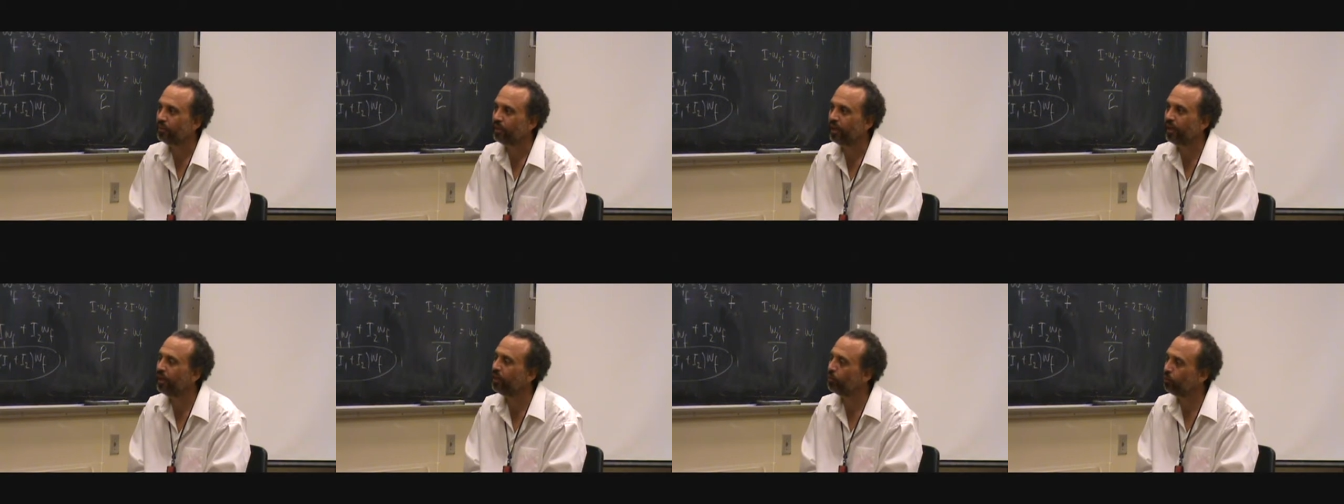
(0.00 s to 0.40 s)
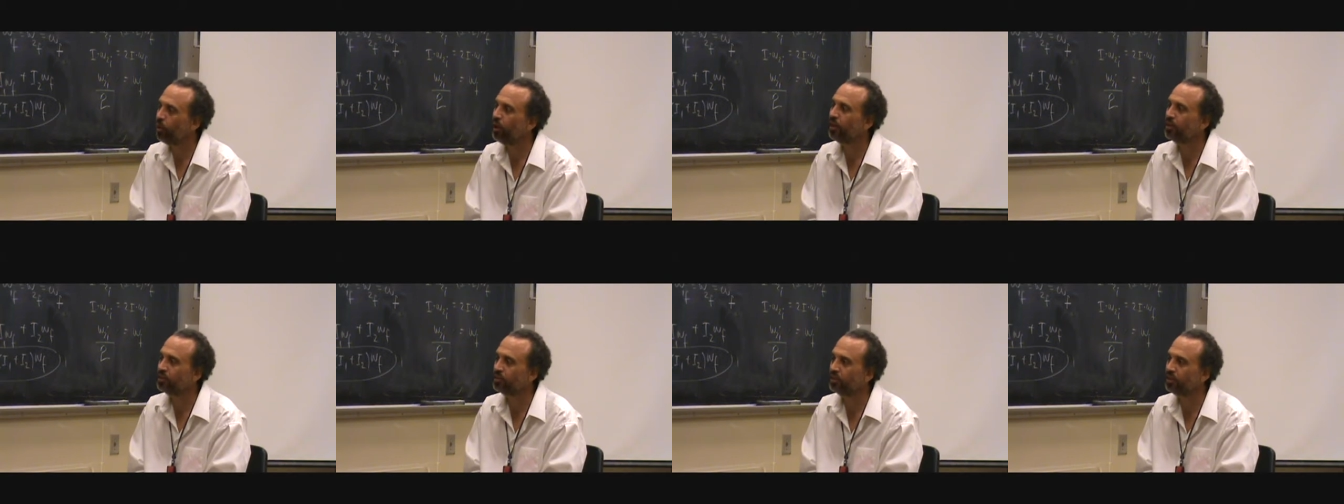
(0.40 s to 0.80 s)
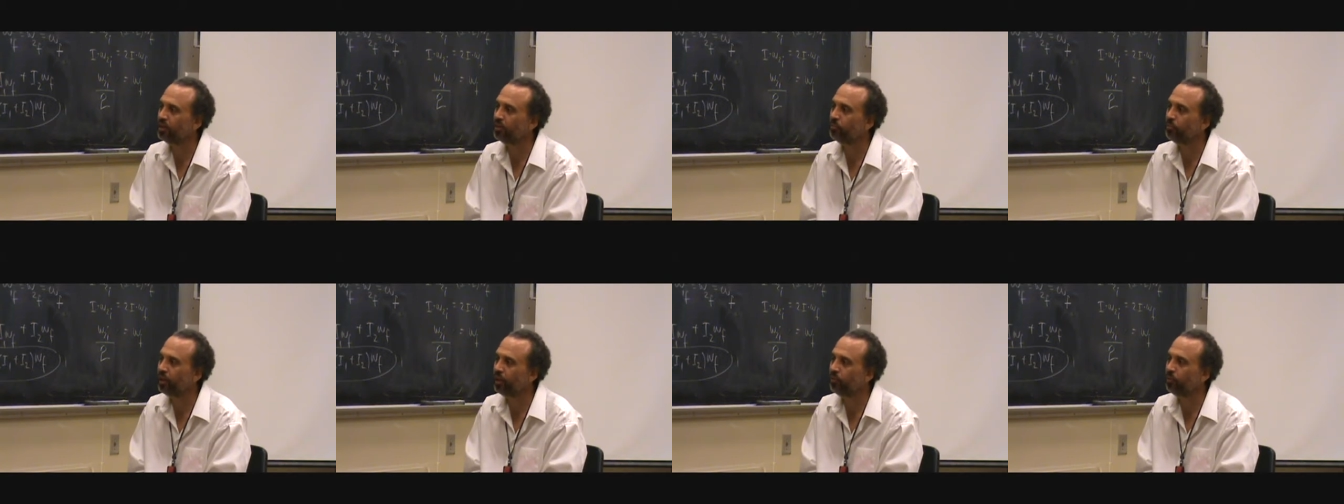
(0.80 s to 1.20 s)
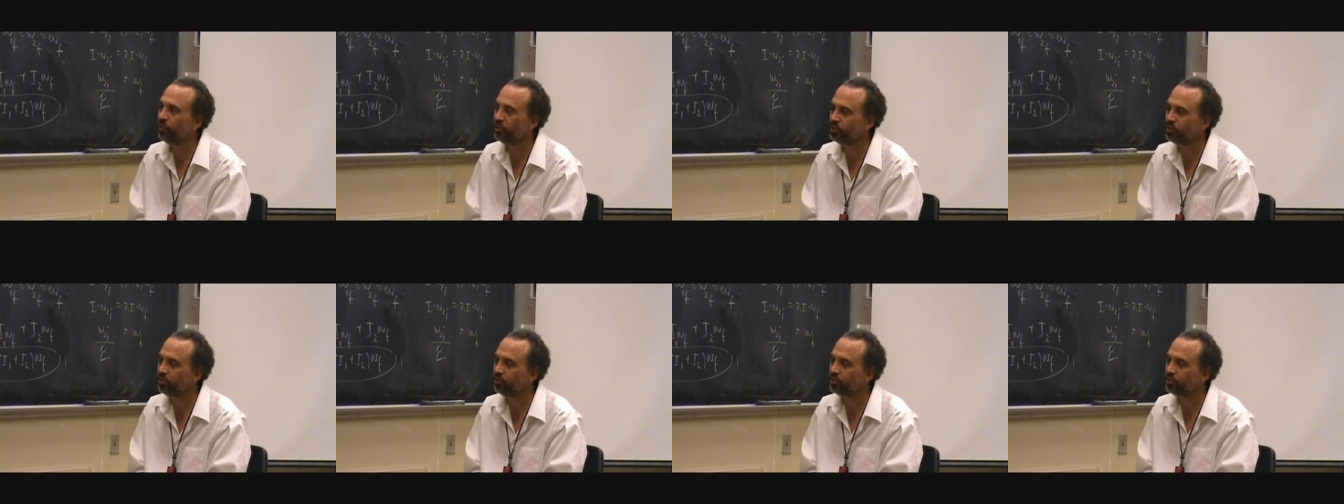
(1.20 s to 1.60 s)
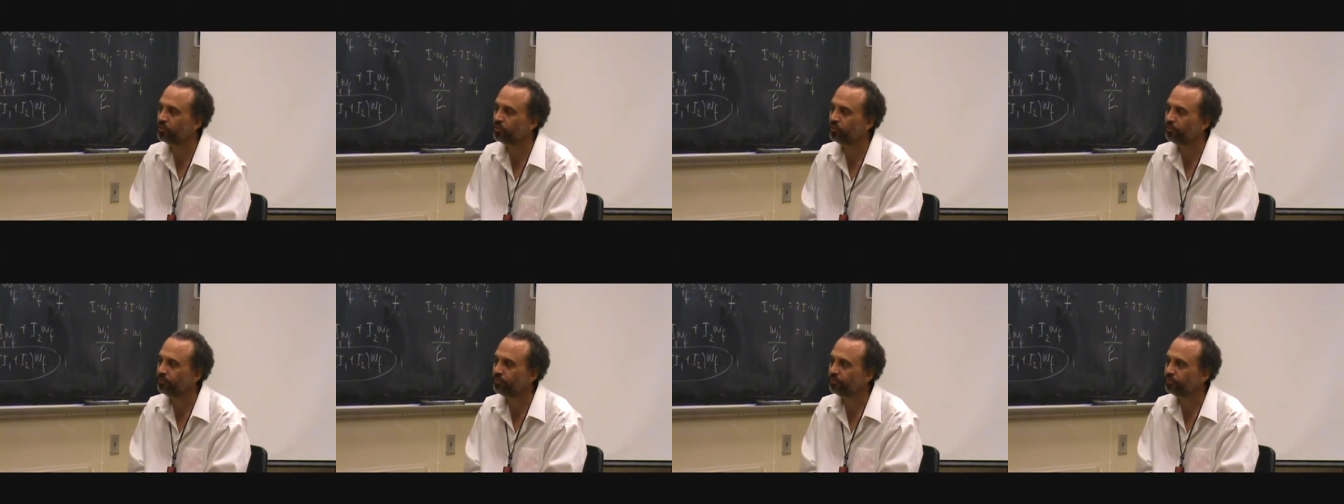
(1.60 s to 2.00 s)
And it was in my research.
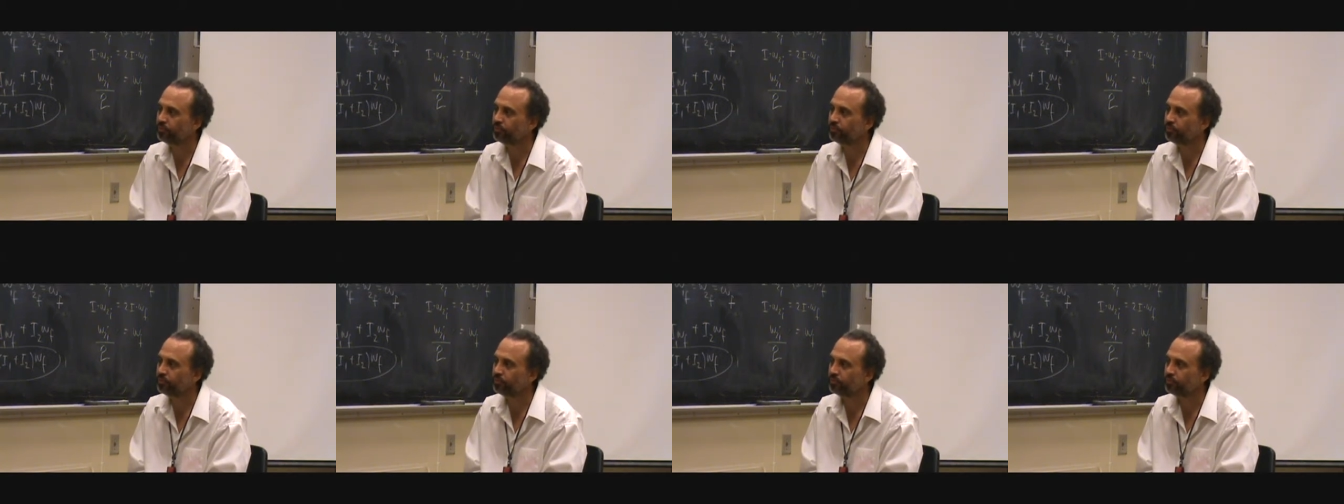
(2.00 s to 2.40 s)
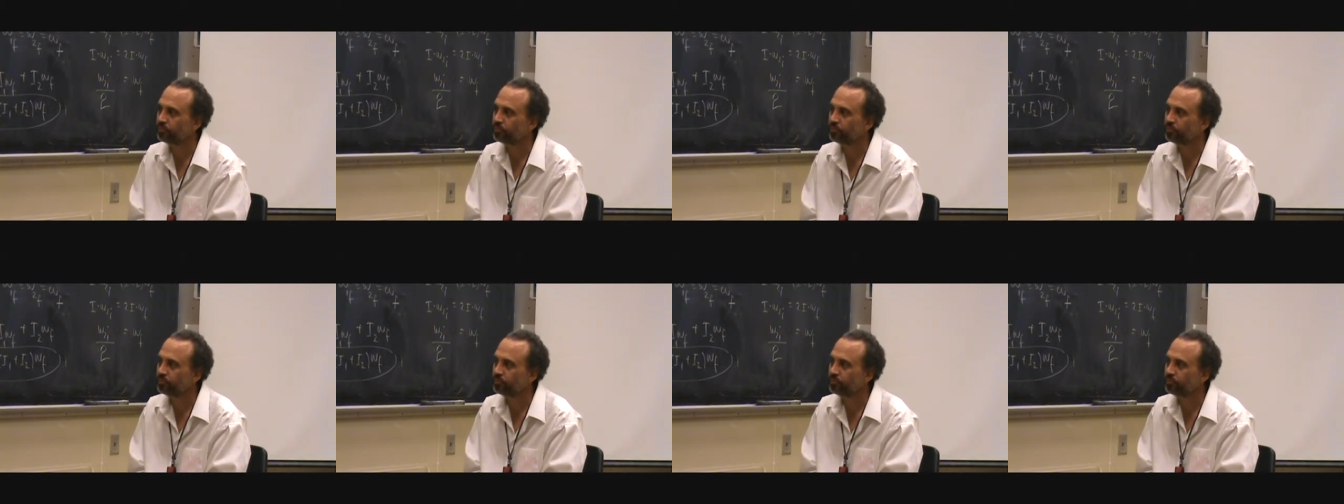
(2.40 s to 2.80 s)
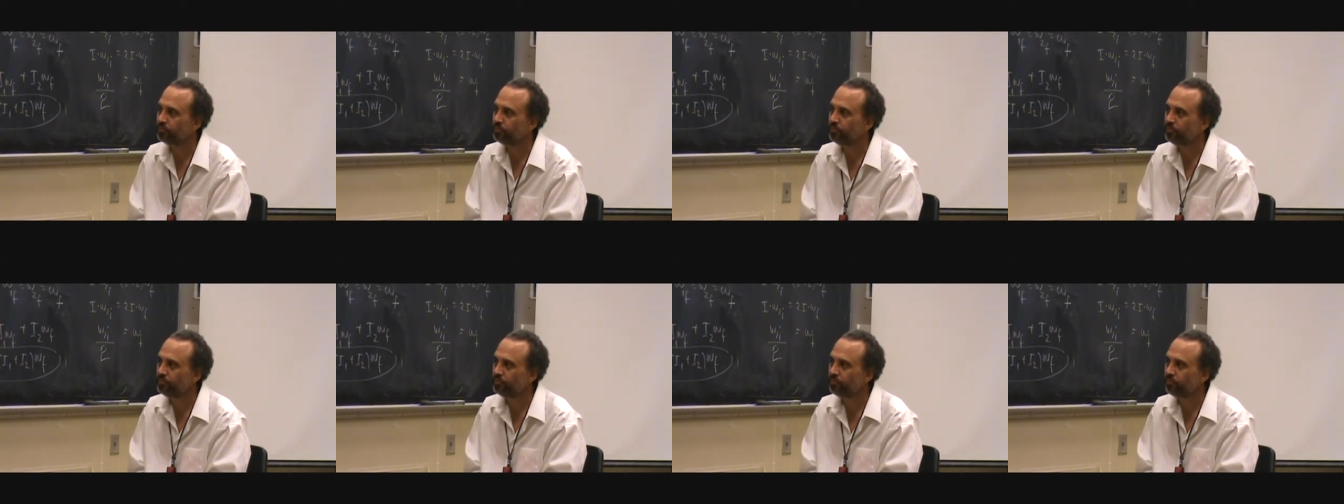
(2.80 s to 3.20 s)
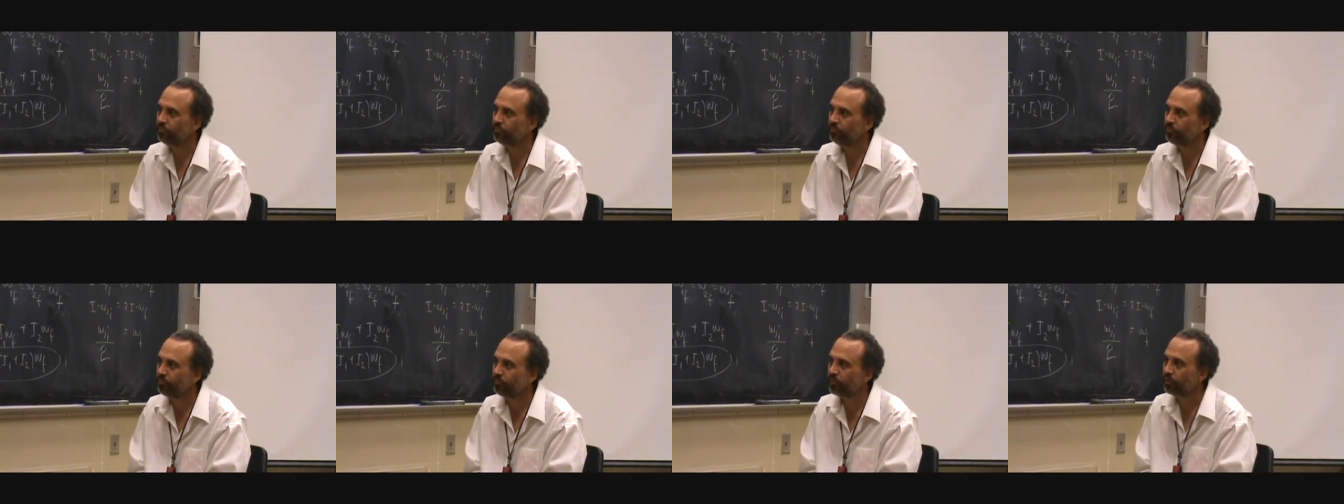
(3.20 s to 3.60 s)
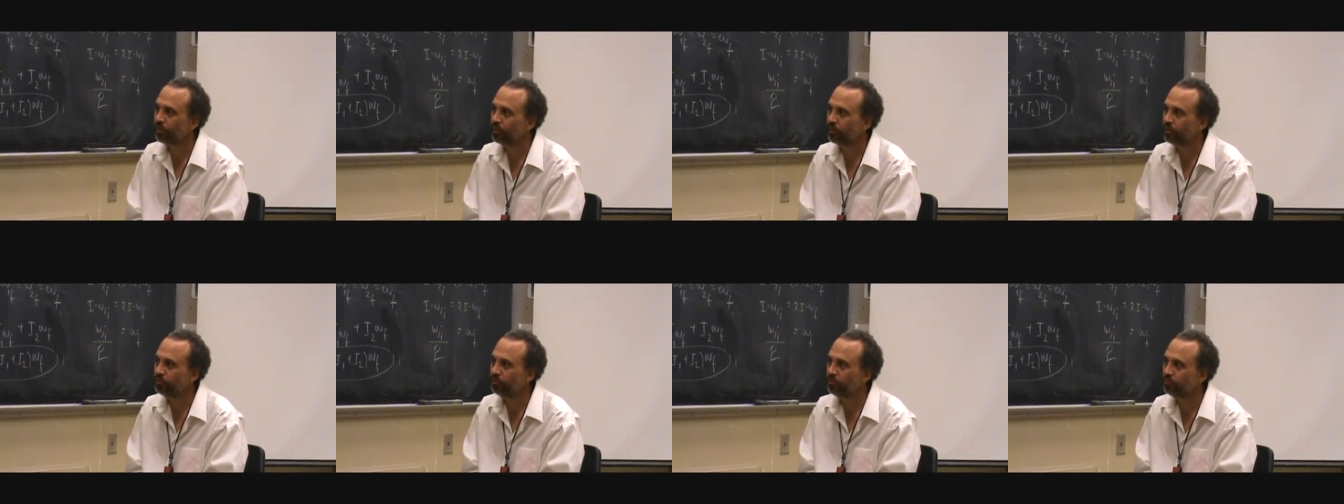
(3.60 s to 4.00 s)
Mm-hmm. And what kind of
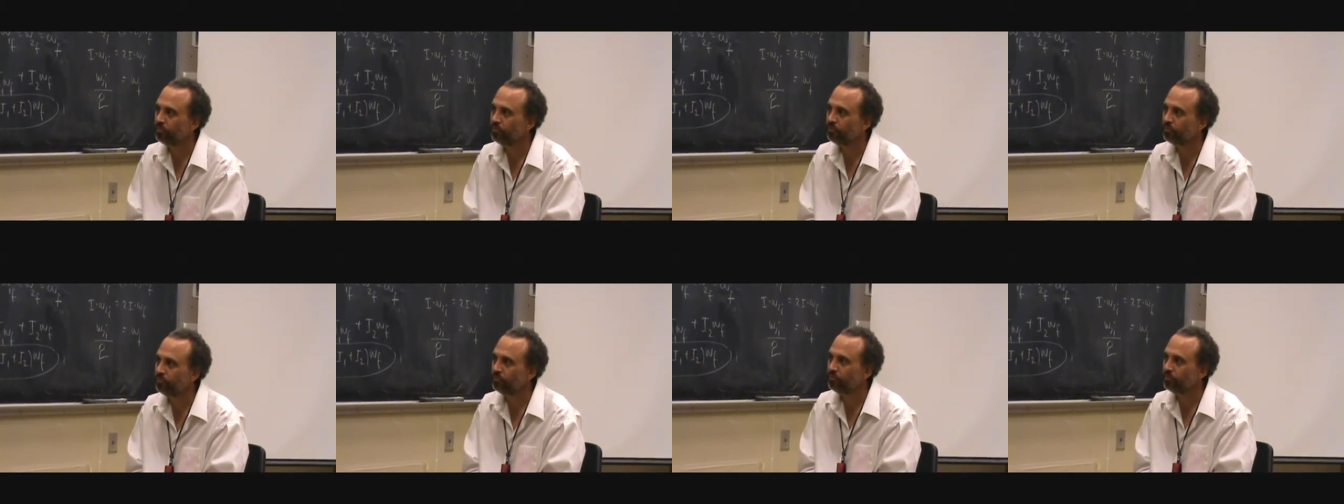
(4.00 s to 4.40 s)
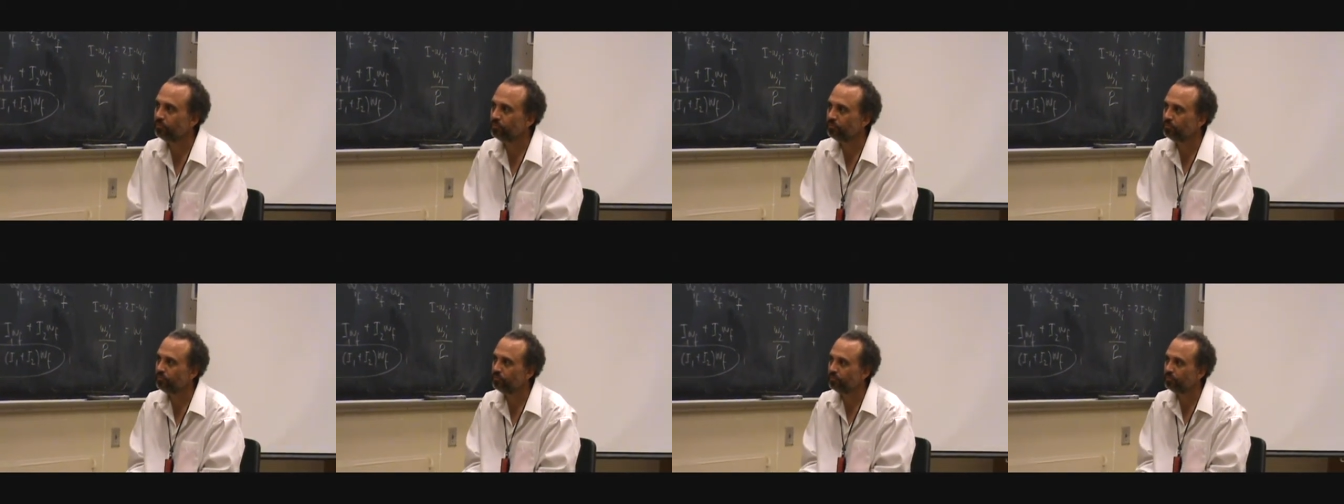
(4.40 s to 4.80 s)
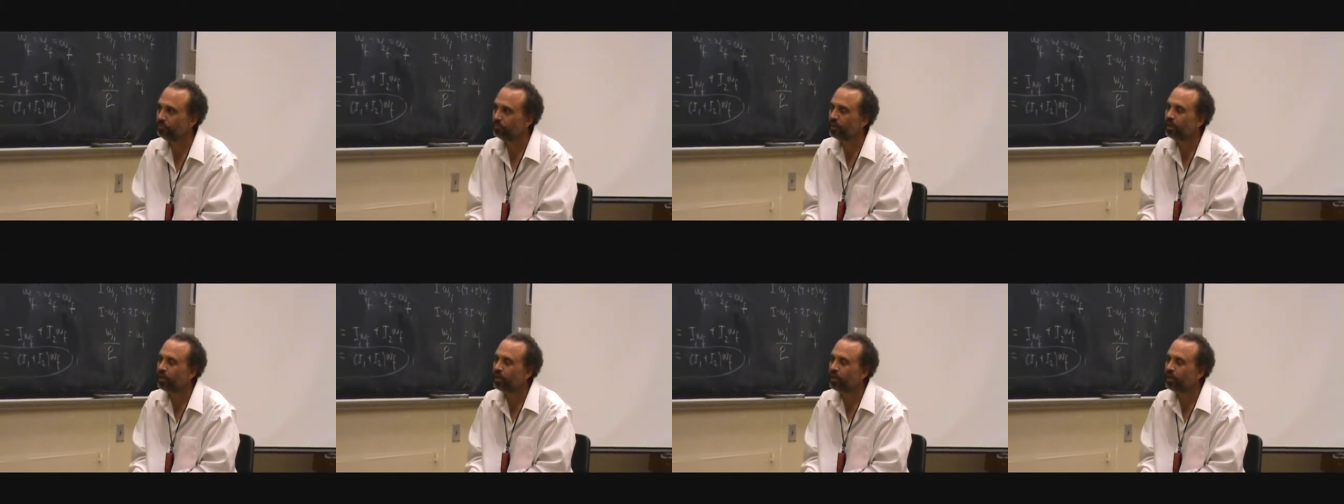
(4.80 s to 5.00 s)
uh, support did you have?